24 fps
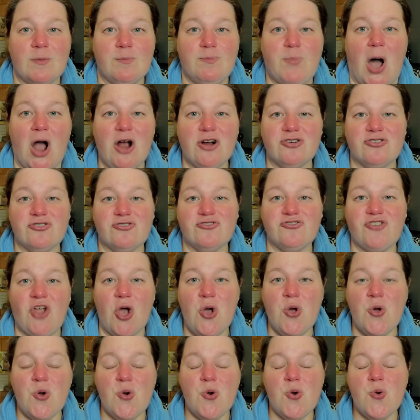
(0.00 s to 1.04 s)
Part
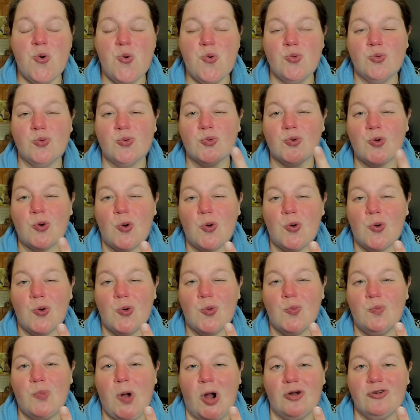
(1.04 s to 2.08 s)
2.
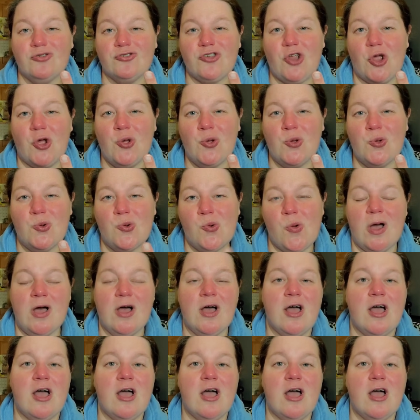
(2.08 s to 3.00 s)
Part 2.